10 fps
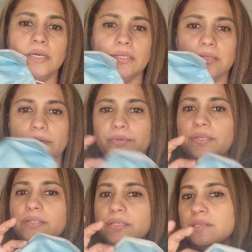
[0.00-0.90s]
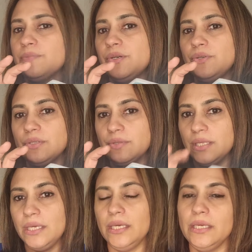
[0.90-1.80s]
So please dispose of
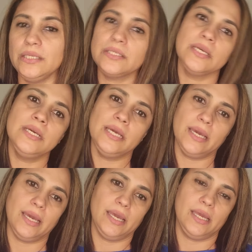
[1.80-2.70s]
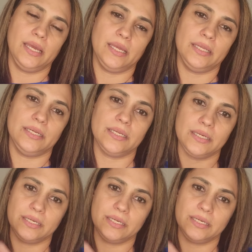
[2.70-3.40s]
these and